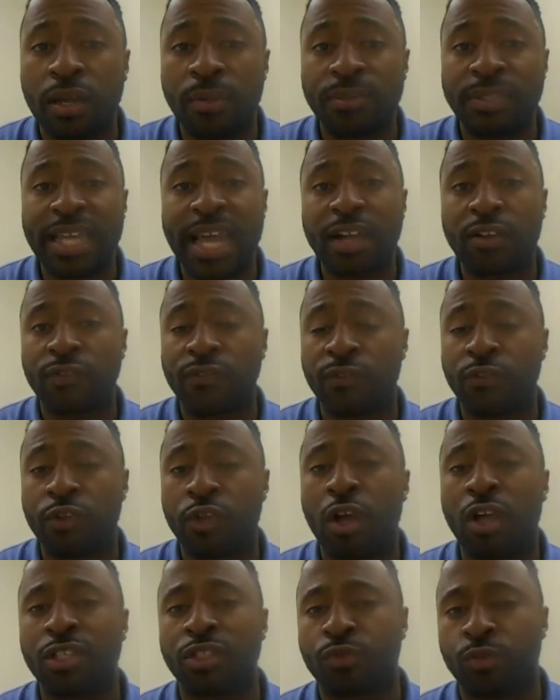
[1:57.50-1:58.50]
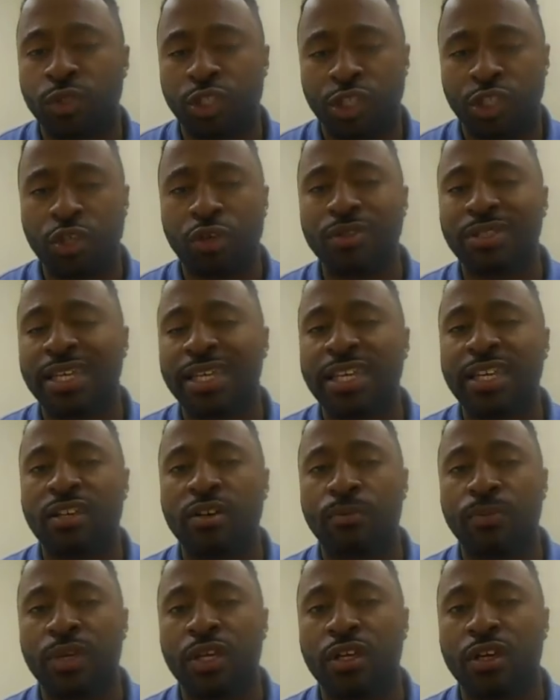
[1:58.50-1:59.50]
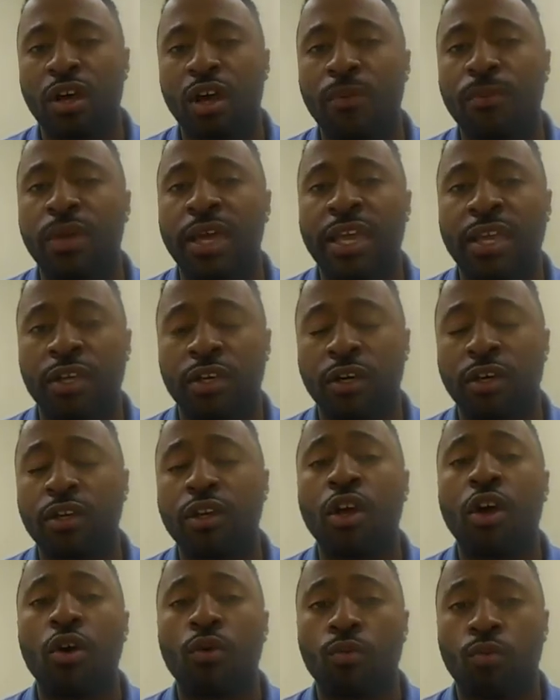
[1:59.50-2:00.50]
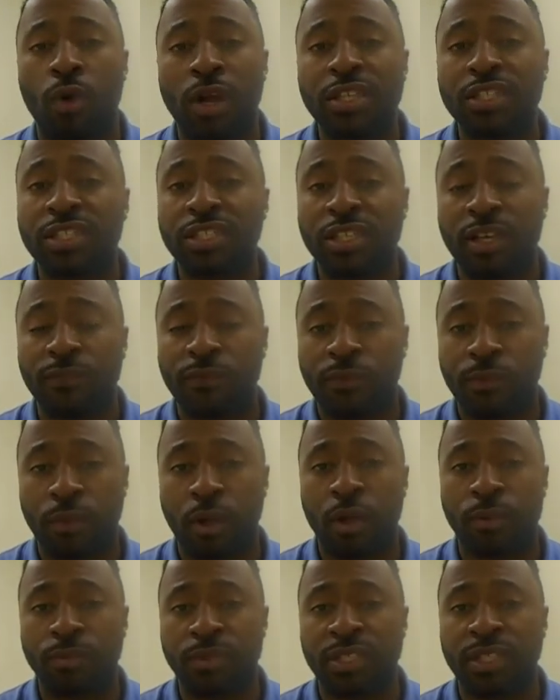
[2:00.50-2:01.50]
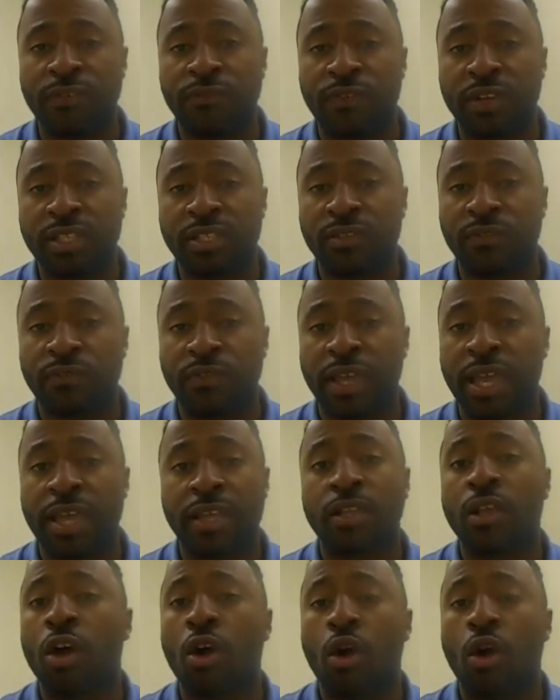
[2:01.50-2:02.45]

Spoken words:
tackles for loss, which shows that he could become a good run stuffing defensive end